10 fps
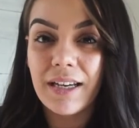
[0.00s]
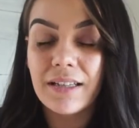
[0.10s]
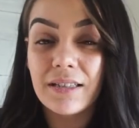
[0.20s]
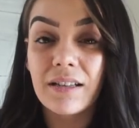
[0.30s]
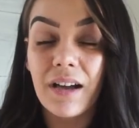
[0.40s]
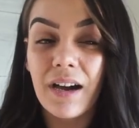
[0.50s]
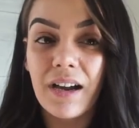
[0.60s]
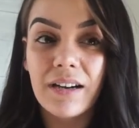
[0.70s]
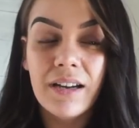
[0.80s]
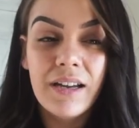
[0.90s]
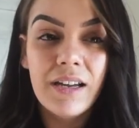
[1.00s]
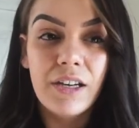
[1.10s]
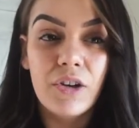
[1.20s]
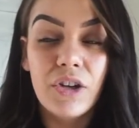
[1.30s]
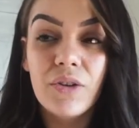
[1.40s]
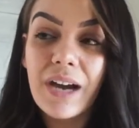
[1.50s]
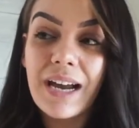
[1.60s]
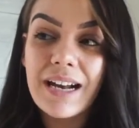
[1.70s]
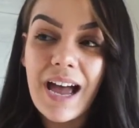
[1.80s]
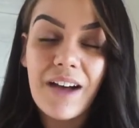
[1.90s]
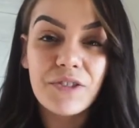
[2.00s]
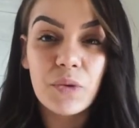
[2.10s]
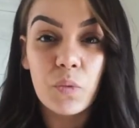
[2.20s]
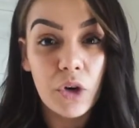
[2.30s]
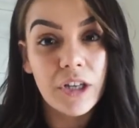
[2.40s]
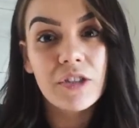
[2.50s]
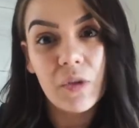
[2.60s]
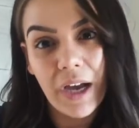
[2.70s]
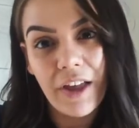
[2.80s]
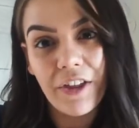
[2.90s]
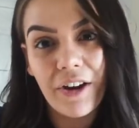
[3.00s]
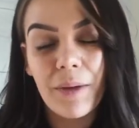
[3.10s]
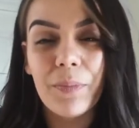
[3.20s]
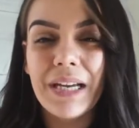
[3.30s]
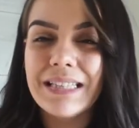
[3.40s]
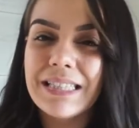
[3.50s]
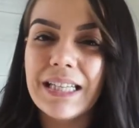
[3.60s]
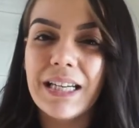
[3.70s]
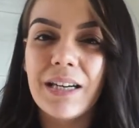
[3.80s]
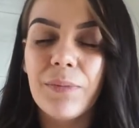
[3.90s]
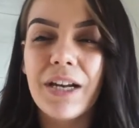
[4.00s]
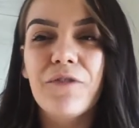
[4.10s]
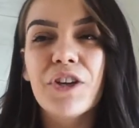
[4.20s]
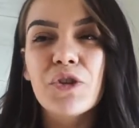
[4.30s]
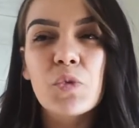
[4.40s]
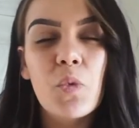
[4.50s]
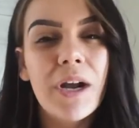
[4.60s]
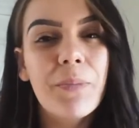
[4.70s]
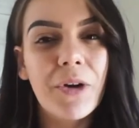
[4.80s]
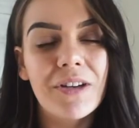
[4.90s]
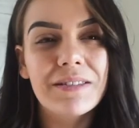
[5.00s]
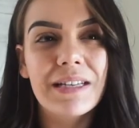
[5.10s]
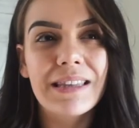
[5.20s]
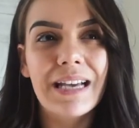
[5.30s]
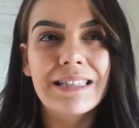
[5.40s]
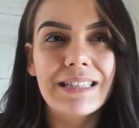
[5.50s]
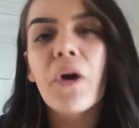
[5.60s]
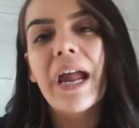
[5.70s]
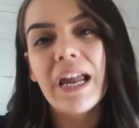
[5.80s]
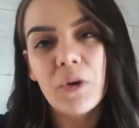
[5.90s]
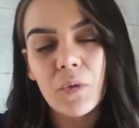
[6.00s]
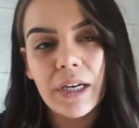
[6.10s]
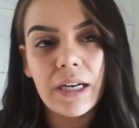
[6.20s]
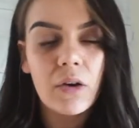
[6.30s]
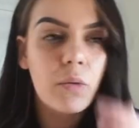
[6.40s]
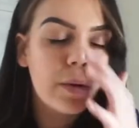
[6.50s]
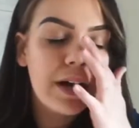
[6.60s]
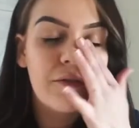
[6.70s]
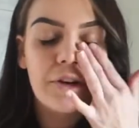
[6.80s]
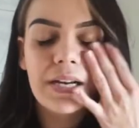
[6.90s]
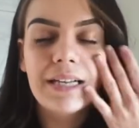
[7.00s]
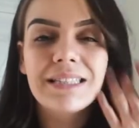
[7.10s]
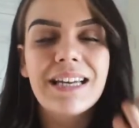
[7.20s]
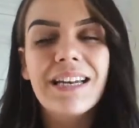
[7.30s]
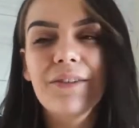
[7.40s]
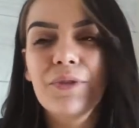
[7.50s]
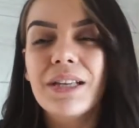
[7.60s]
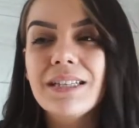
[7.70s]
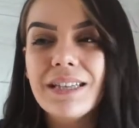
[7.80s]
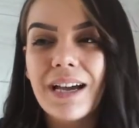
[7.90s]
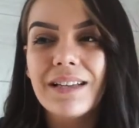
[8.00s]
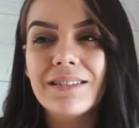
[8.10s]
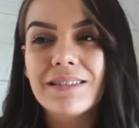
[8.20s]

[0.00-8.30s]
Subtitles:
salon, you know, you kind of have to work together and be a team. And if there's one person that's like angry or whatever it is, then it really does,